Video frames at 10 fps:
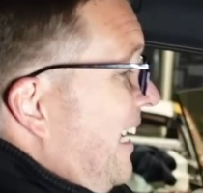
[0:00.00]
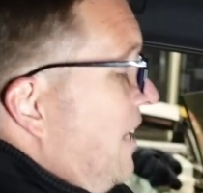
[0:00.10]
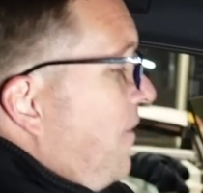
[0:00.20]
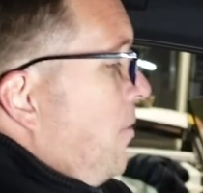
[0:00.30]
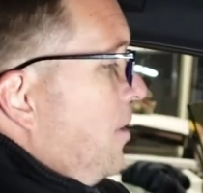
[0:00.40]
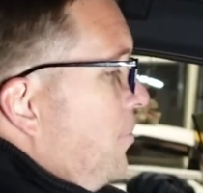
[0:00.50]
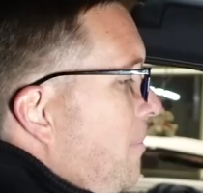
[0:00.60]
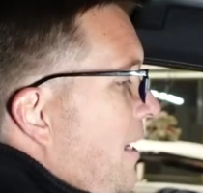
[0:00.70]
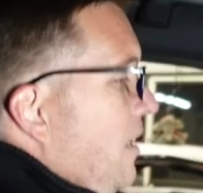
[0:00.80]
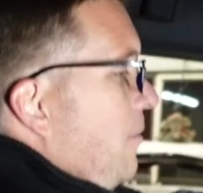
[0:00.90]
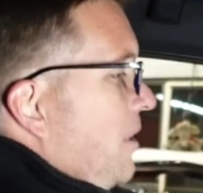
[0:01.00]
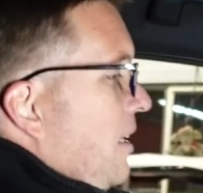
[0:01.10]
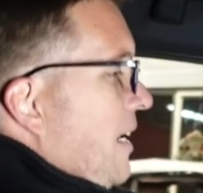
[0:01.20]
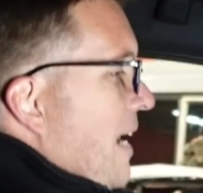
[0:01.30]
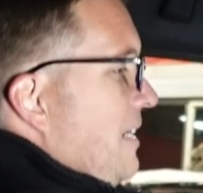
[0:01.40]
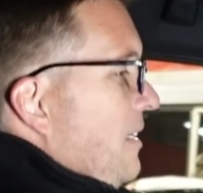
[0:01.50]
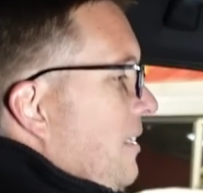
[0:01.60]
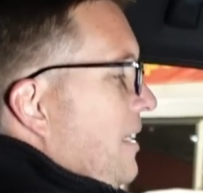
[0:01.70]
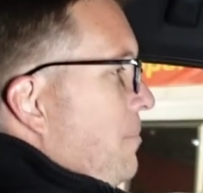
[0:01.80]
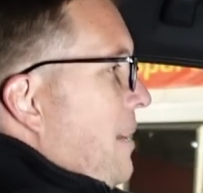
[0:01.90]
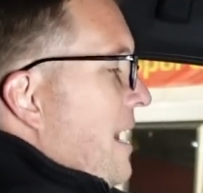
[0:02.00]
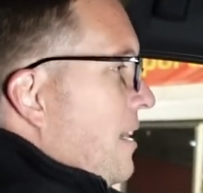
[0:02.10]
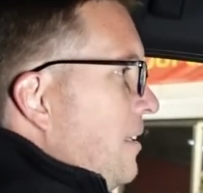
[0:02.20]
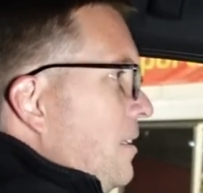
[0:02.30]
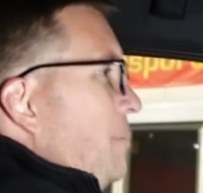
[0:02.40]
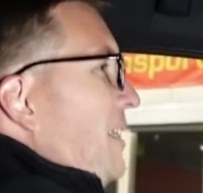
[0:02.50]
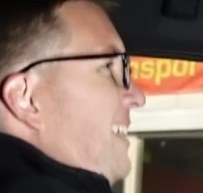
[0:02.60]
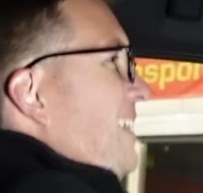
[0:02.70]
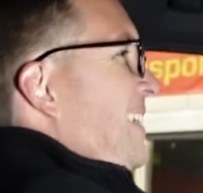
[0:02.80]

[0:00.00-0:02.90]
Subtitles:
If I want to put my helmet on, I need to lean back a little bit.